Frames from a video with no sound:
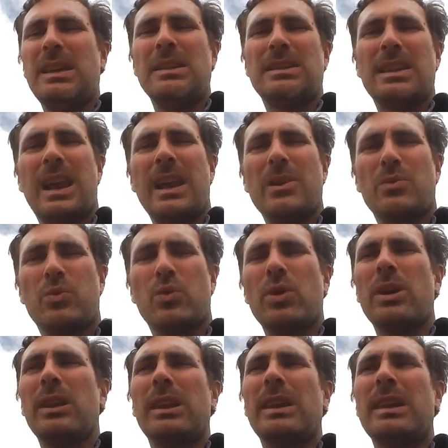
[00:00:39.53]
is a
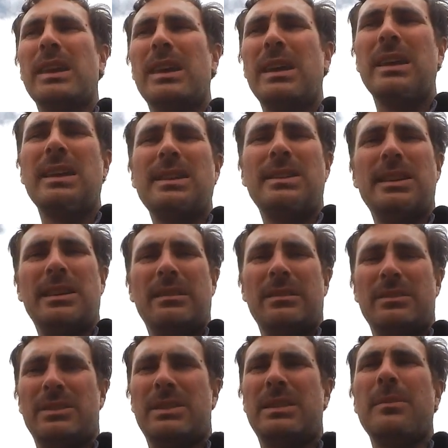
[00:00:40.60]
really easy,
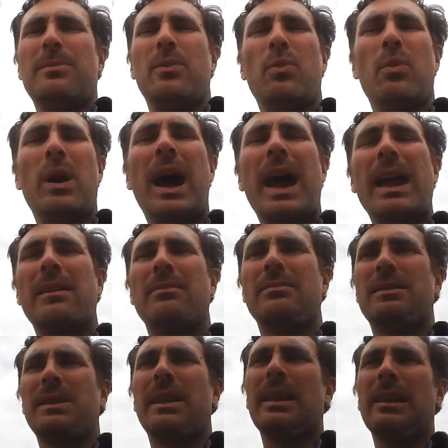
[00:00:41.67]
simple way
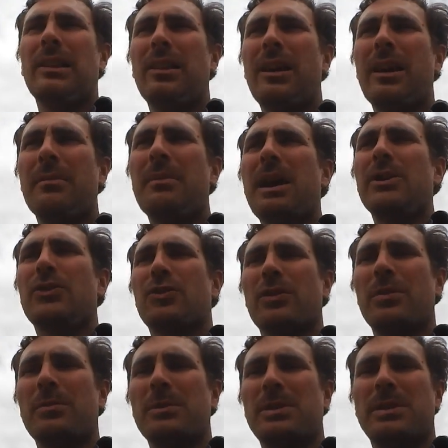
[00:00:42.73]
to get a lot of
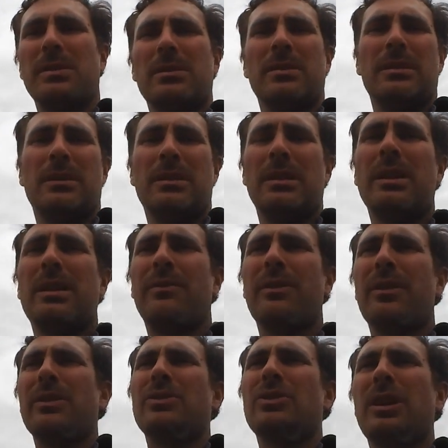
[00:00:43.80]
mushrooms at a
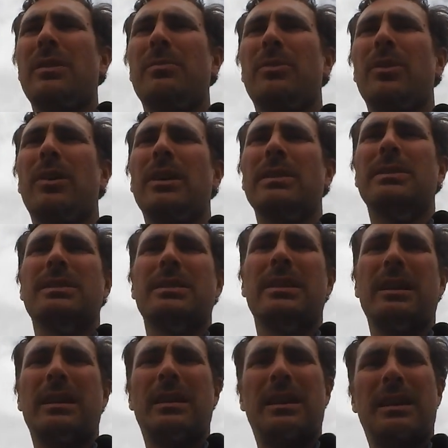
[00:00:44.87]
very cheap price.
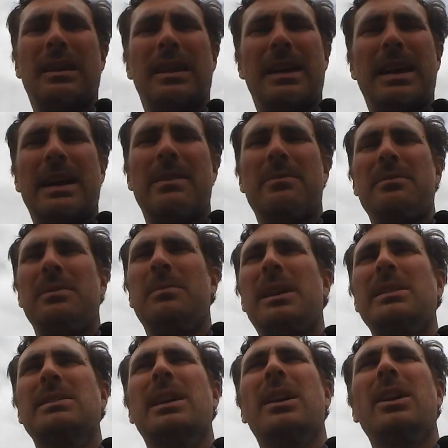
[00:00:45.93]
You
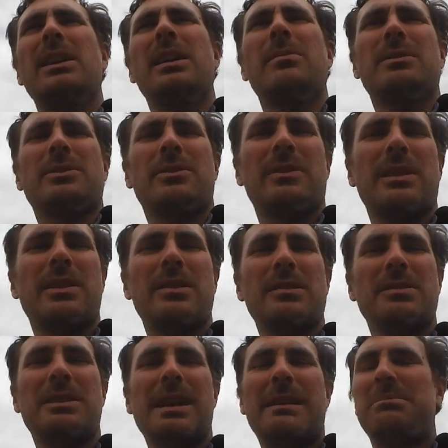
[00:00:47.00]
may say, oh yeah, but it's already
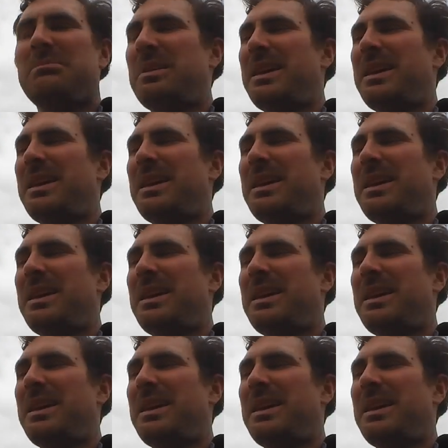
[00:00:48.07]
used up.